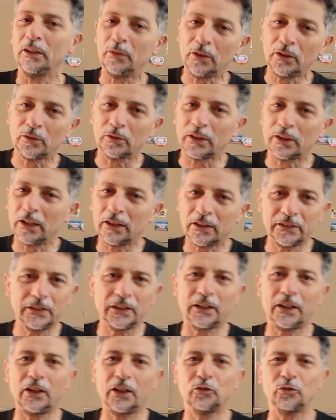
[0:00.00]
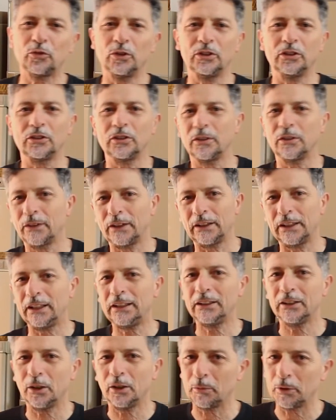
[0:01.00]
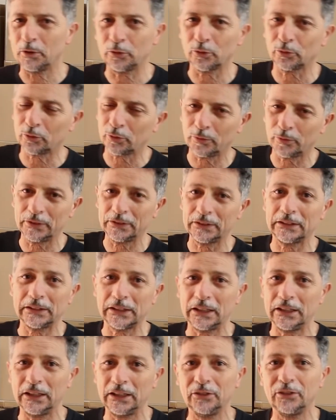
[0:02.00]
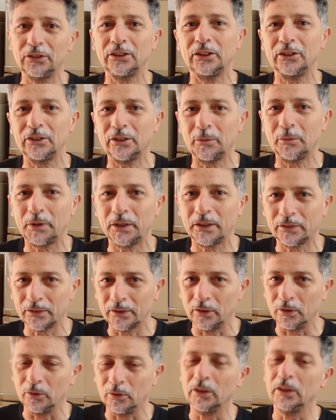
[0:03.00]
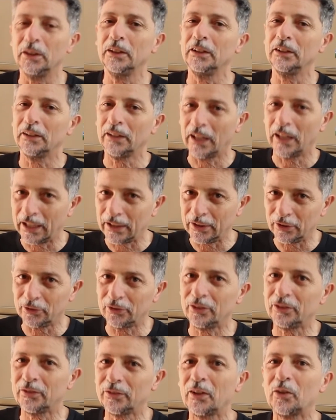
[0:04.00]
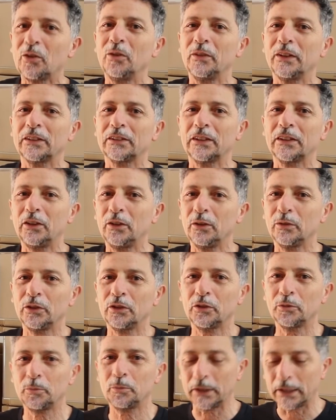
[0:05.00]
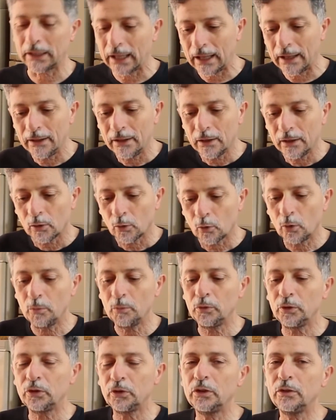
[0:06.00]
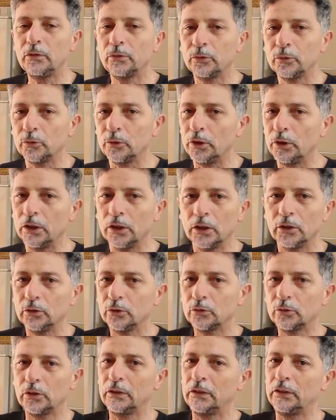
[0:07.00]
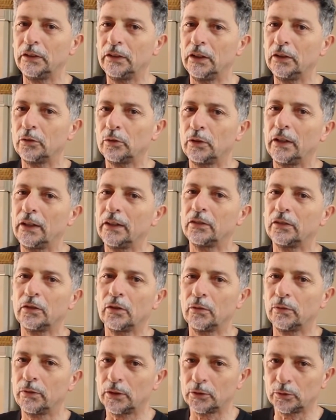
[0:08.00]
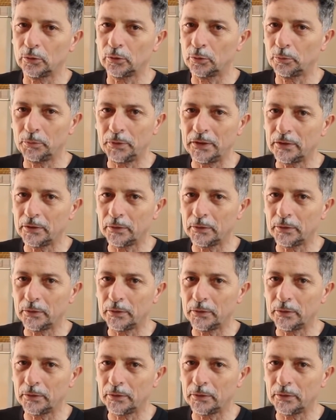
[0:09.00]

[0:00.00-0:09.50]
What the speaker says: Write it down and you can question everything. You might say, I am vegetarian, but I have depression. We will talk, and I will explain how it